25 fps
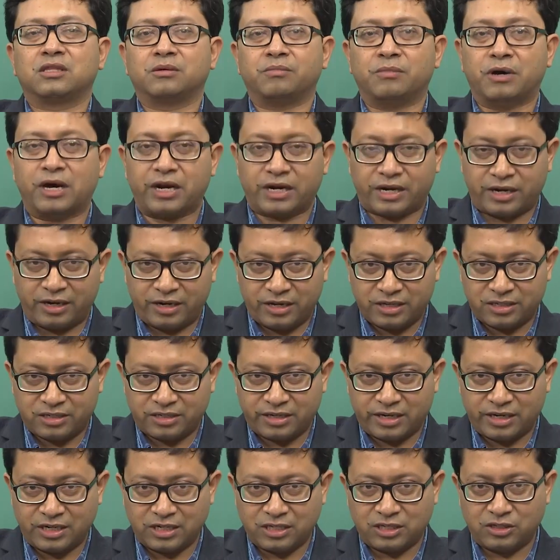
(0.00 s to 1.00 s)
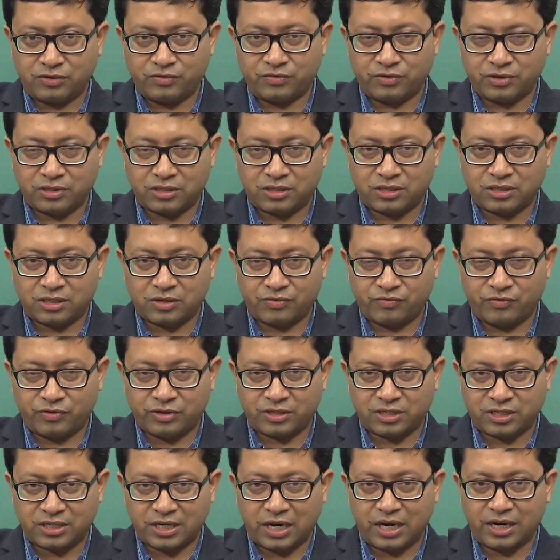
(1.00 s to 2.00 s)
the marketing strategy was
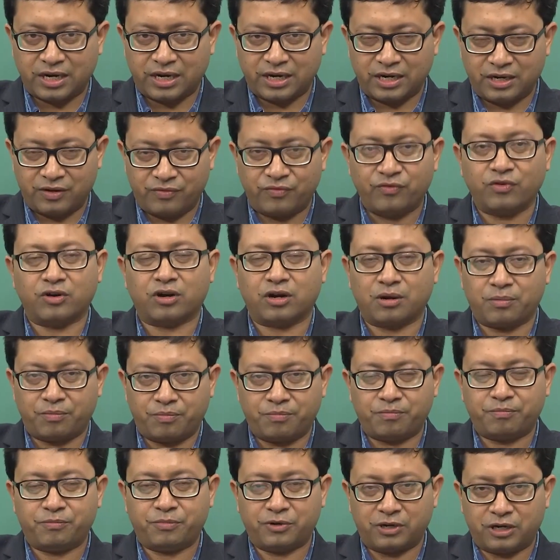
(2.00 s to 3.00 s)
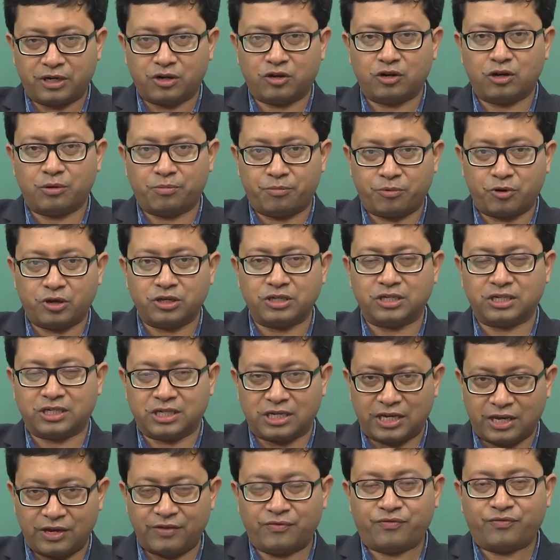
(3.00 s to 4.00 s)
started for a particular project,
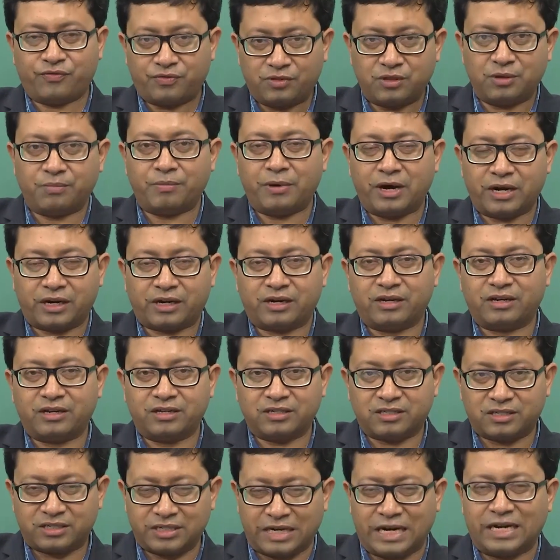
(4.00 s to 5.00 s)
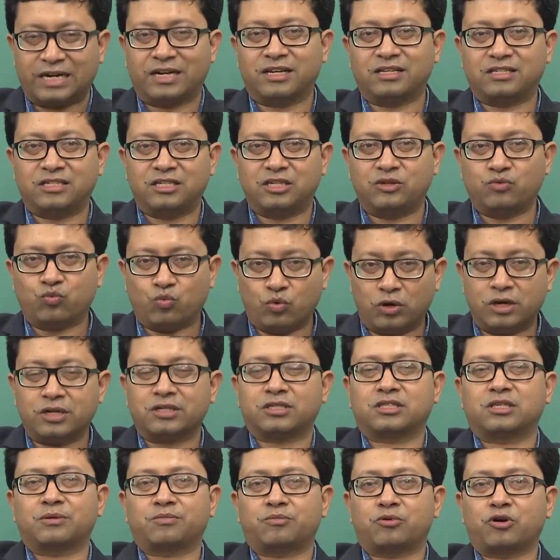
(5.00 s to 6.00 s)
if the marketing strategy
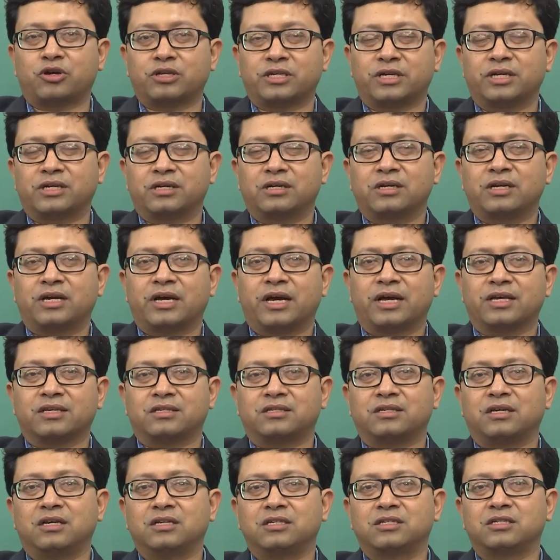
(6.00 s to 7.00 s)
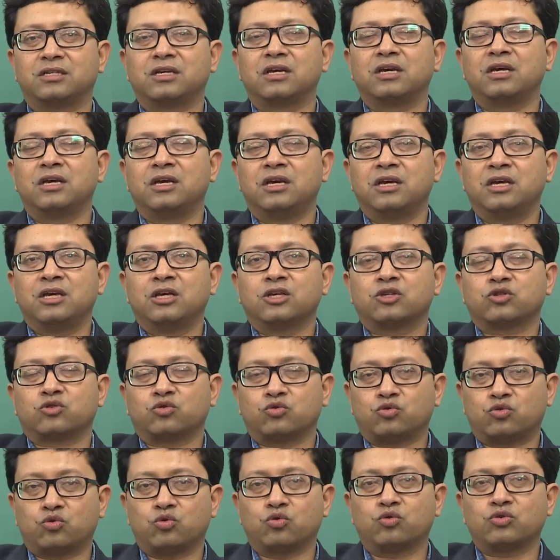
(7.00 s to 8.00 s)
was the project as such.
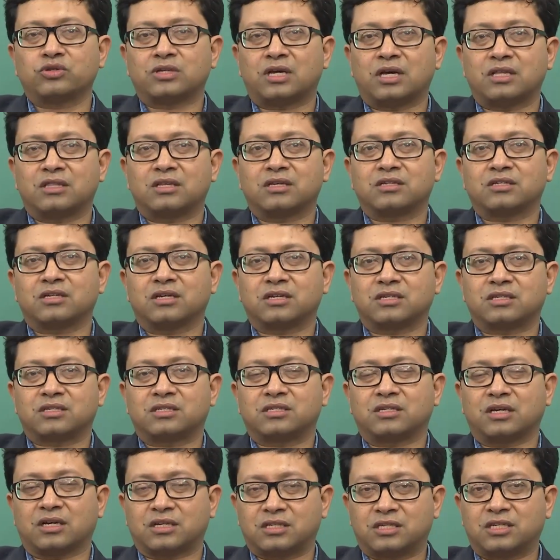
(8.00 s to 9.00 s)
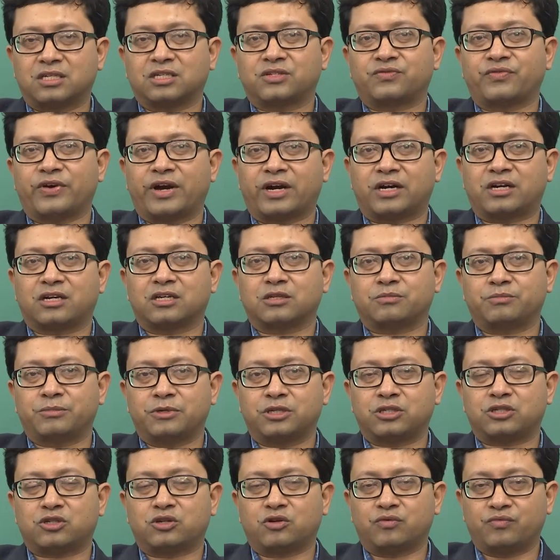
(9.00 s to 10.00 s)
So, those are the success factors
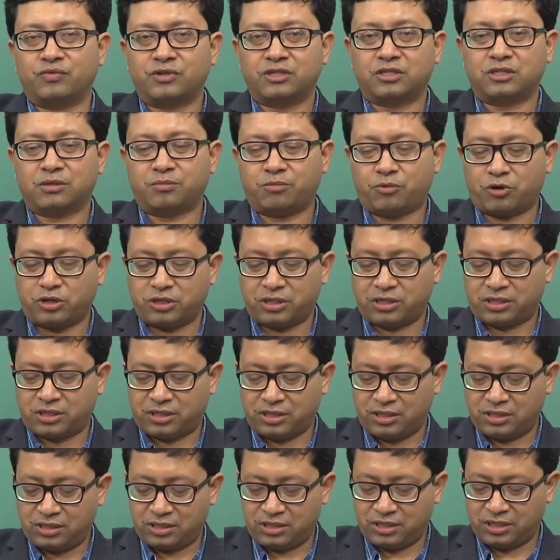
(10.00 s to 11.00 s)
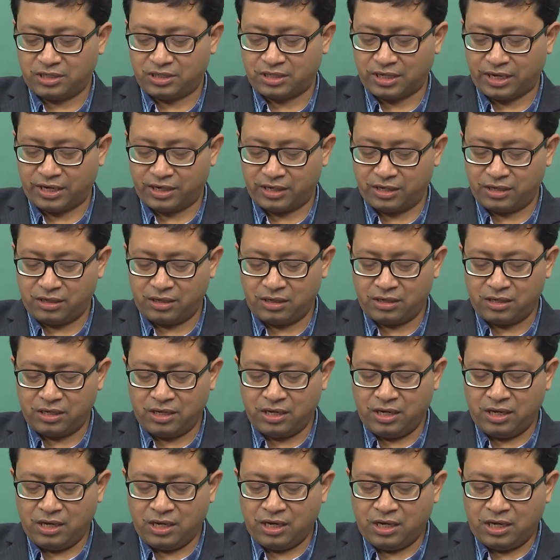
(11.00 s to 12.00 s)
based on which the project is decided.
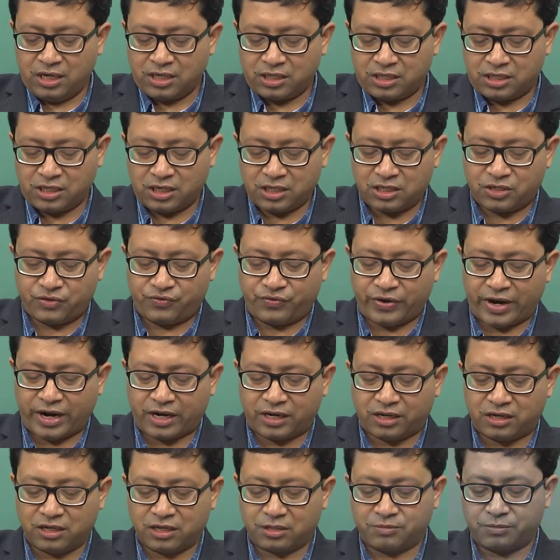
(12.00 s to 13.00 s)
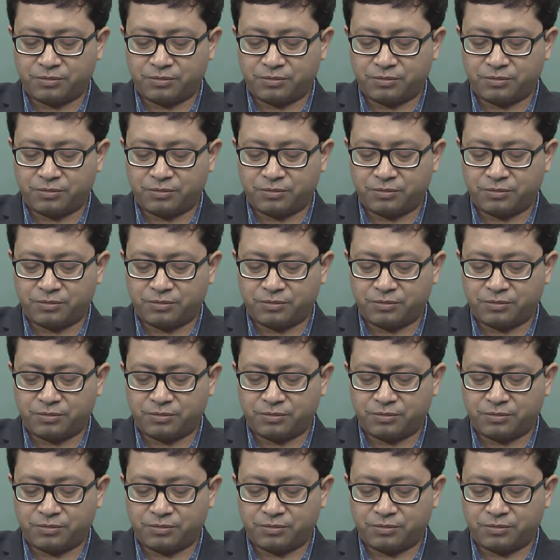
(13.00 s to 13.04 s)
Such factors